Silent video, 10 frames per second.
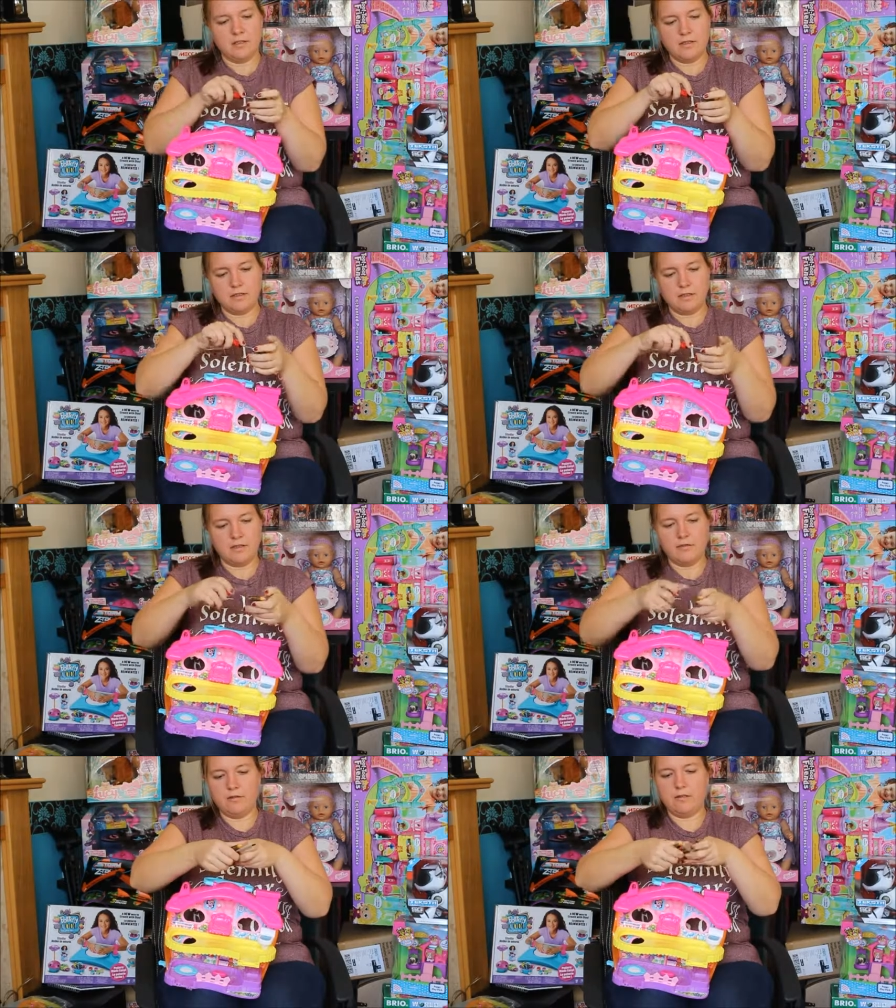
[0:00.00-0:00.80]

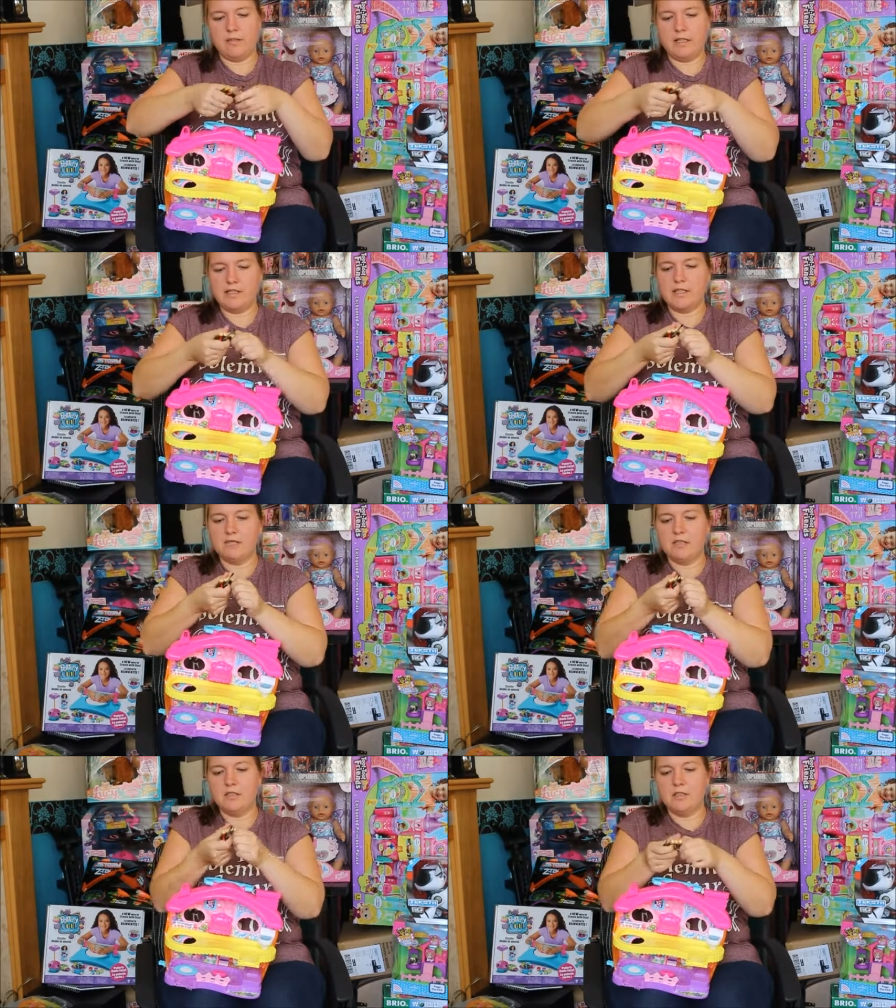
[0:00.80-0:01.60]
So let's
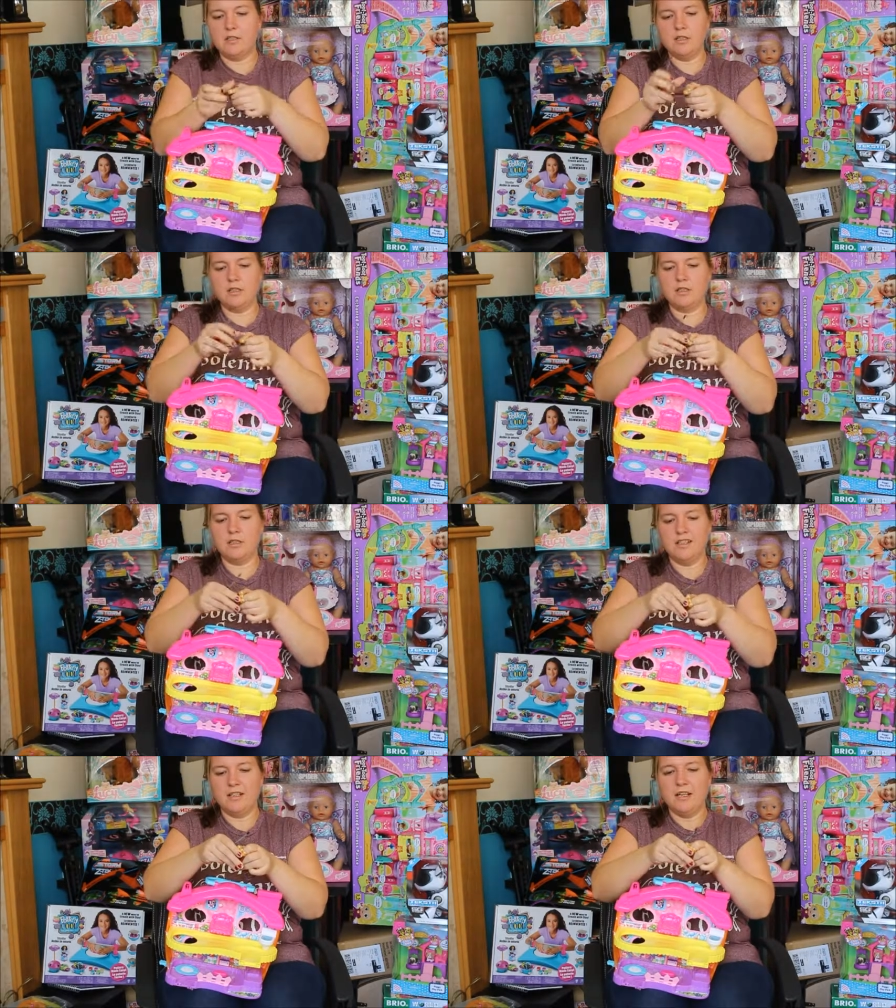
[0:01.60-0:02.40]
have a look.
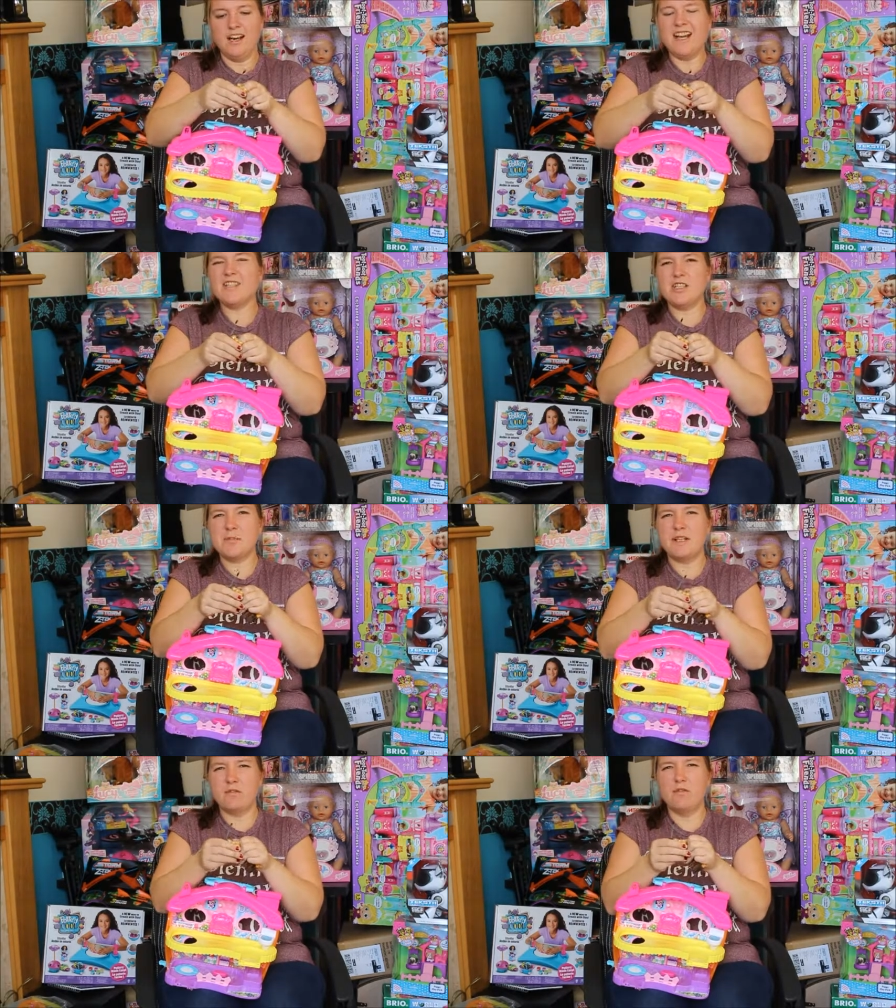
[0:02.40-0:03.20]
I actually
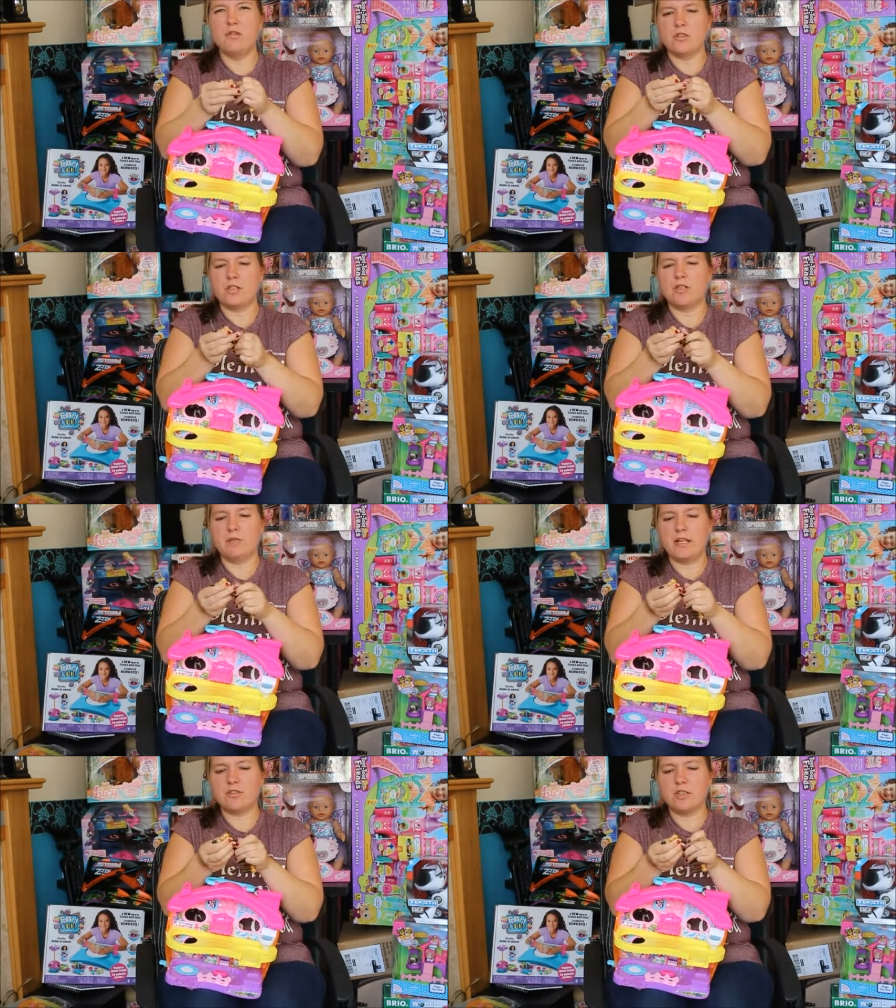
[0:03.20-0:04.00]
spend a fortune on
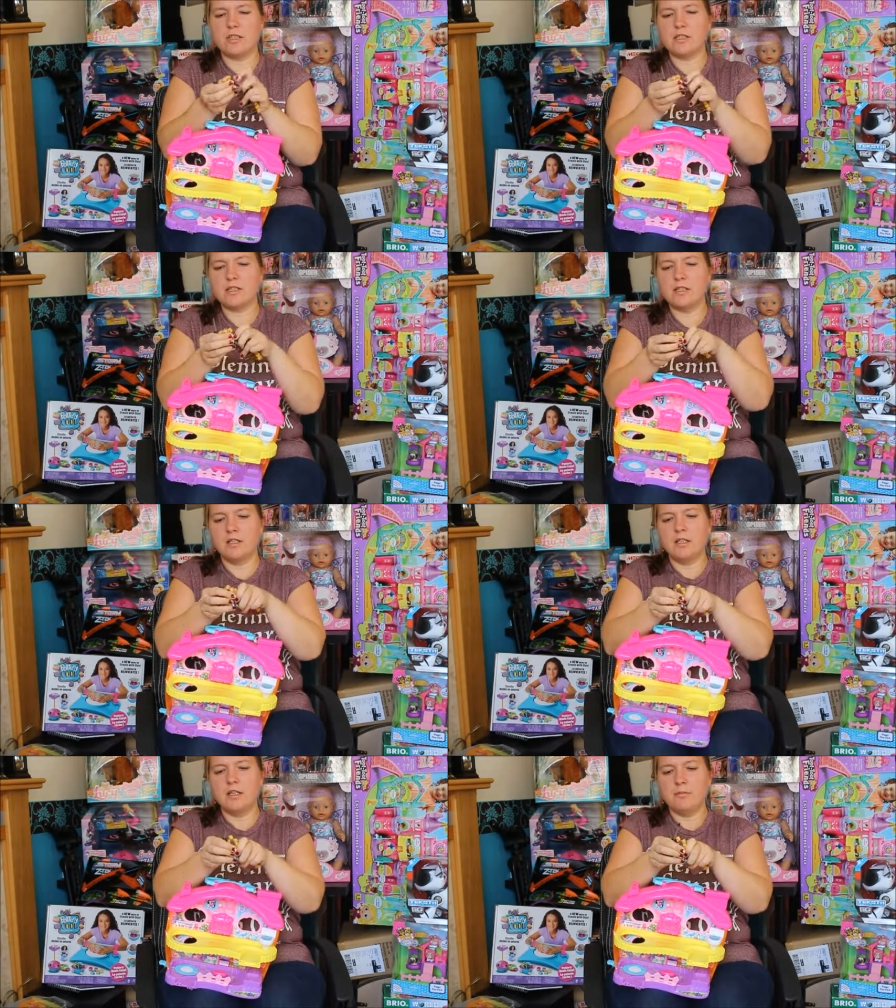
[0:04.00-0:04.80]
batteries
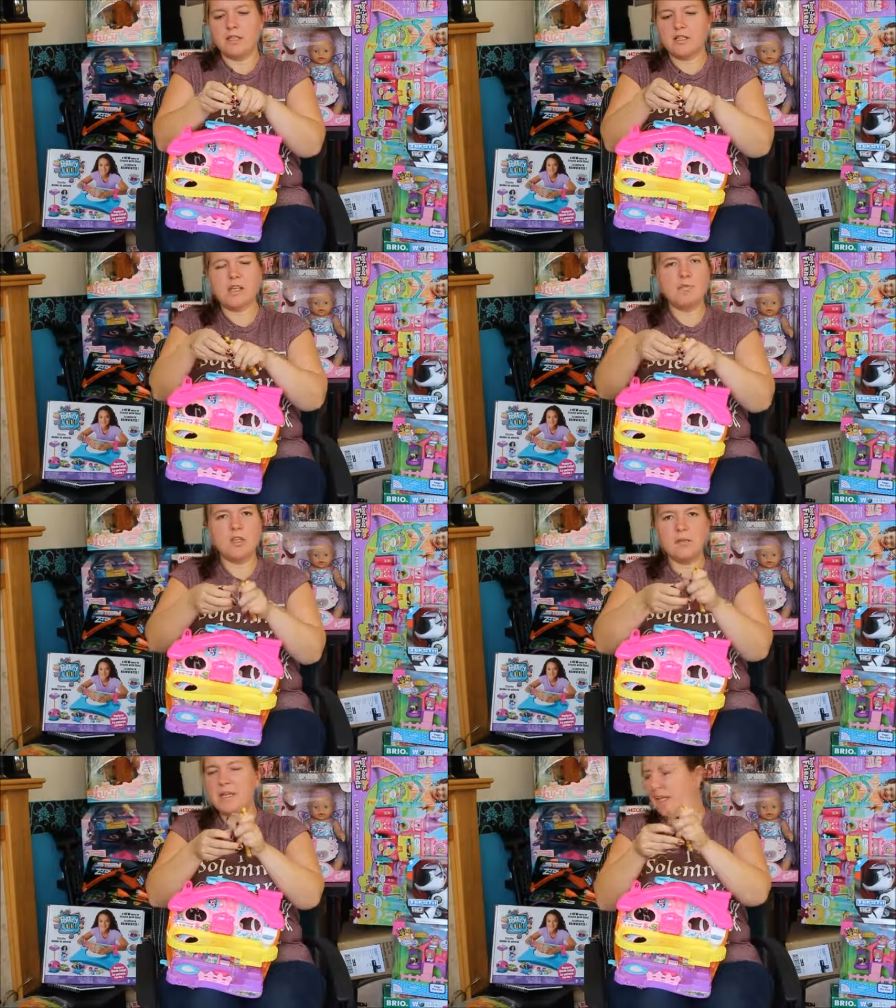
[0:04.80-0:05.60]
because I
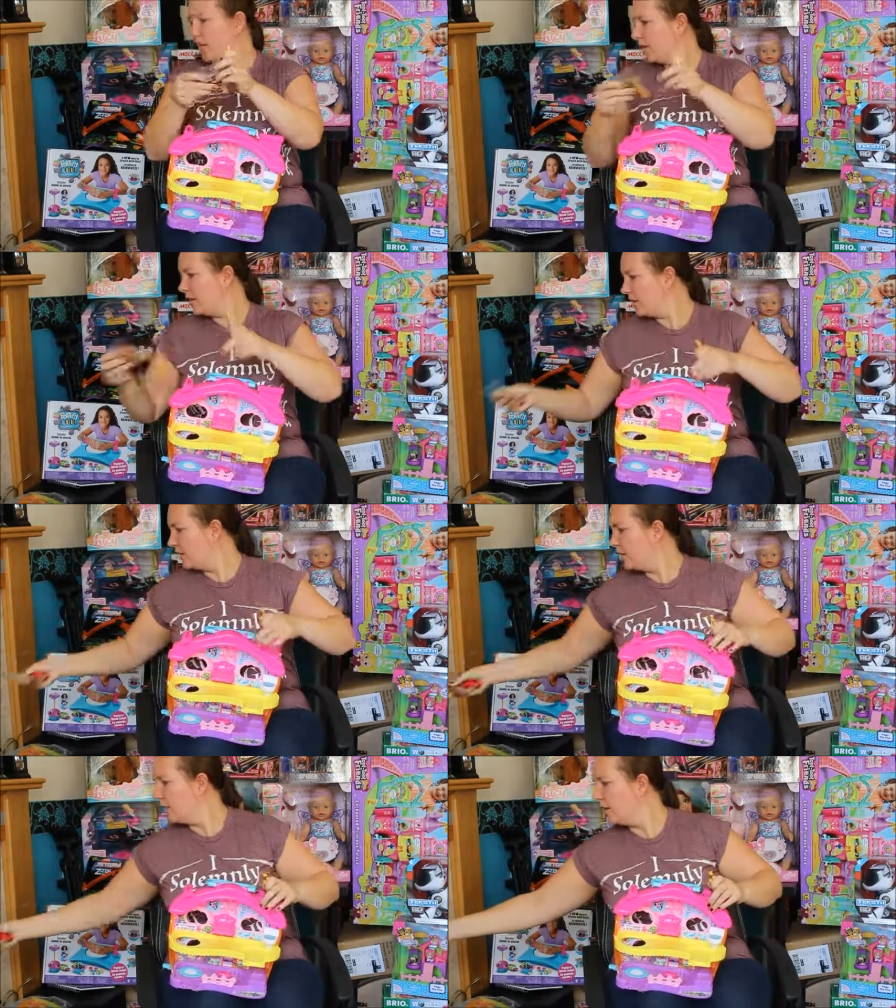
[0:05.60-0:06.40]
put them in
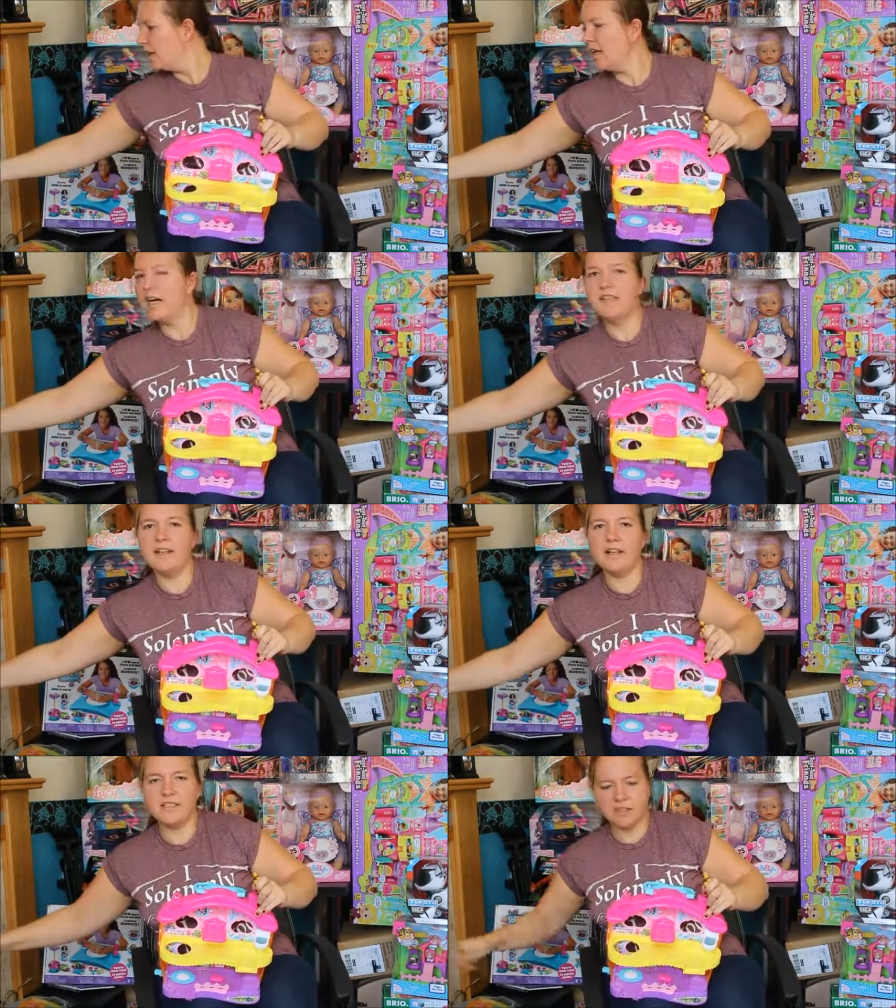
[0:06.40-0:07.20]
and
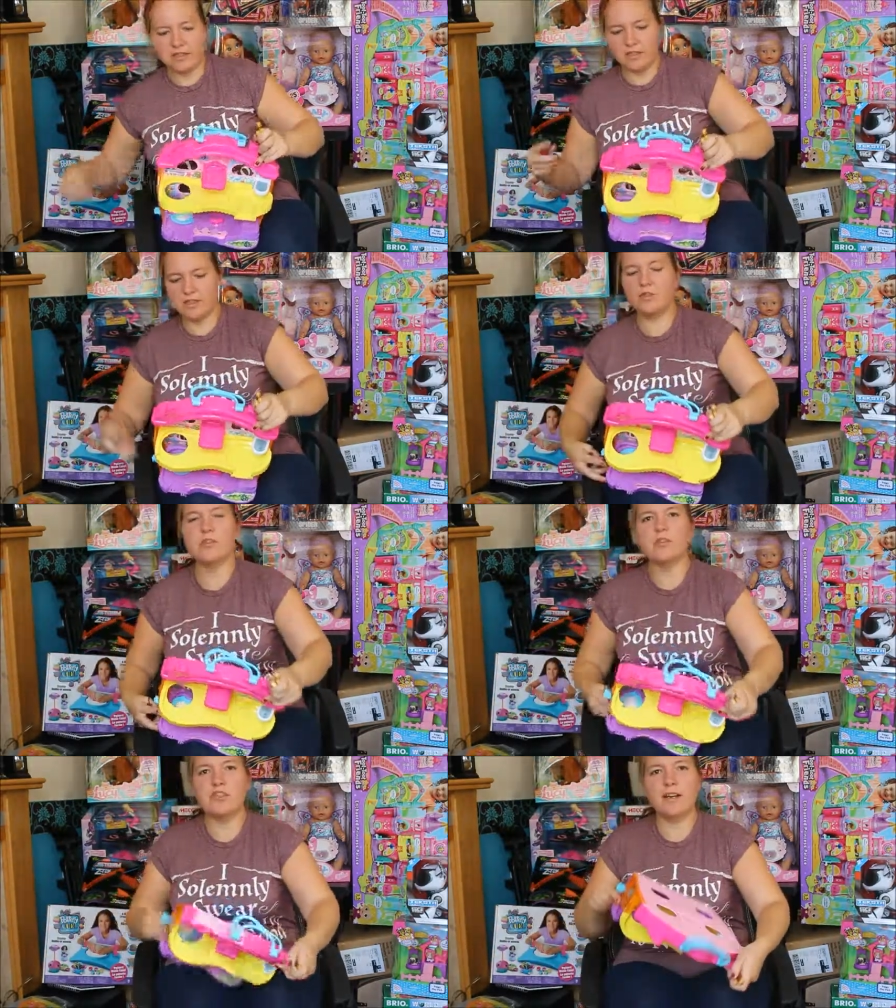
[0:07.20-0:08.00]
then I donate the
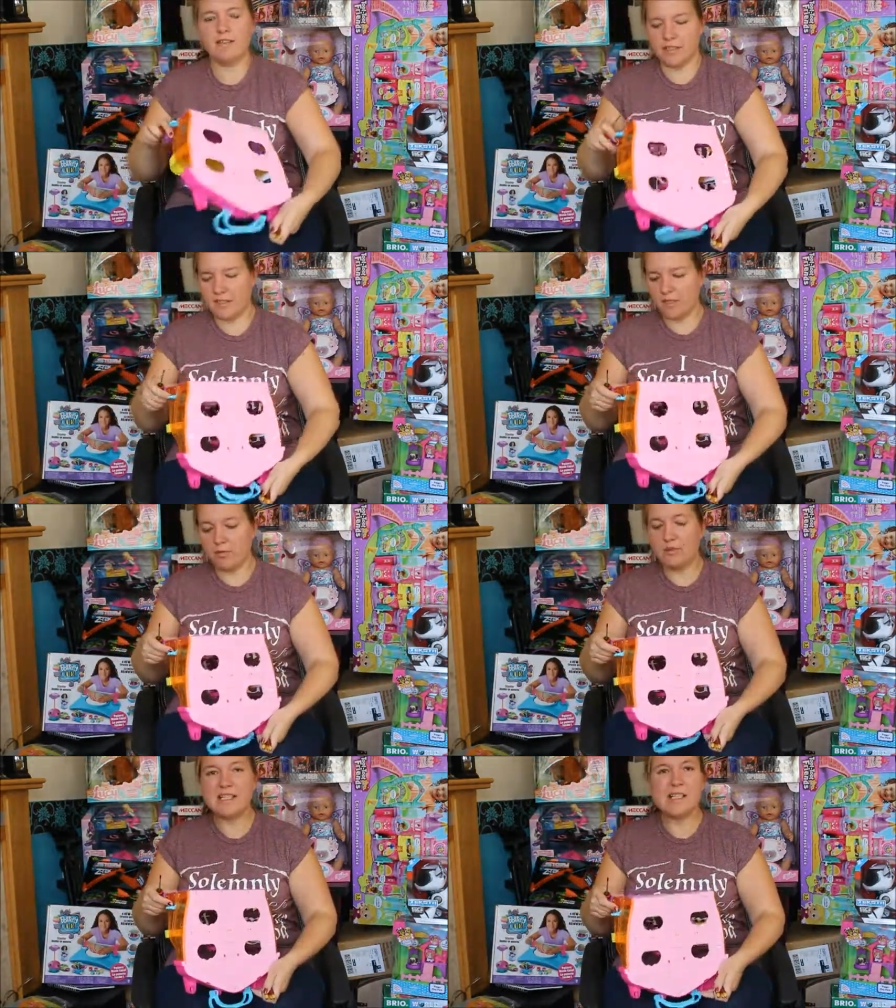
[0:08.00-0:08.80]
toys to charity and I
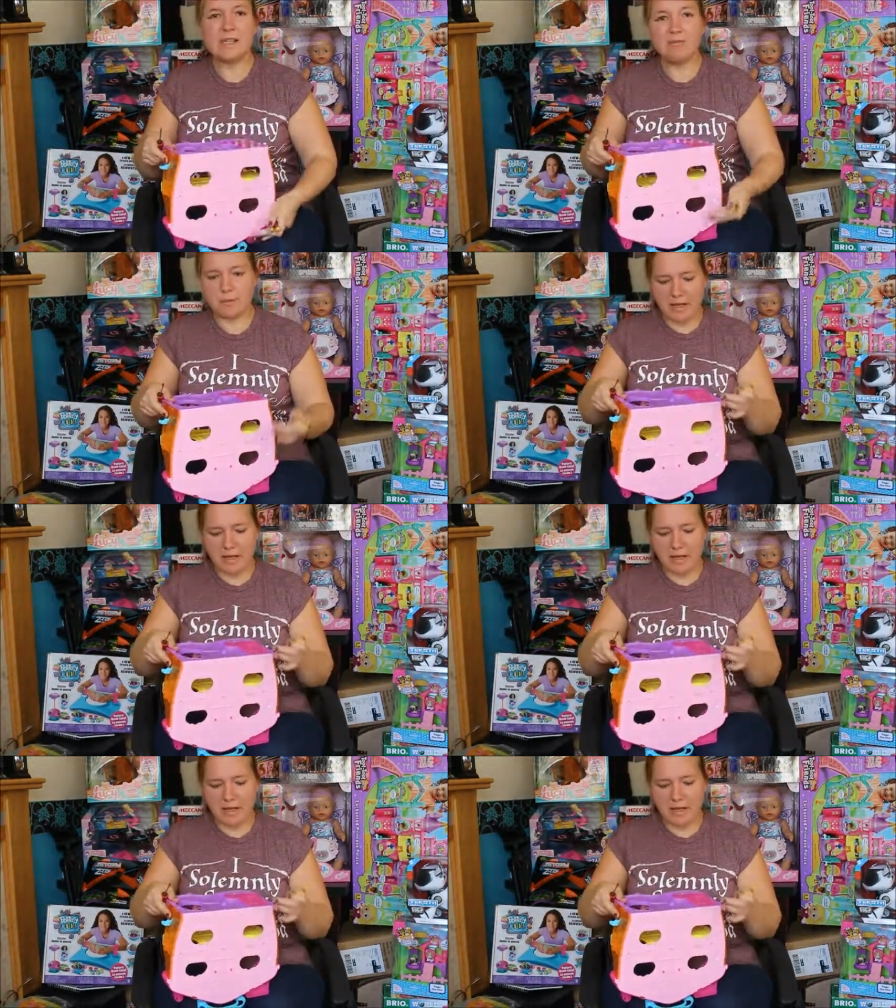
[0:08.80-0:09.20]
always leave the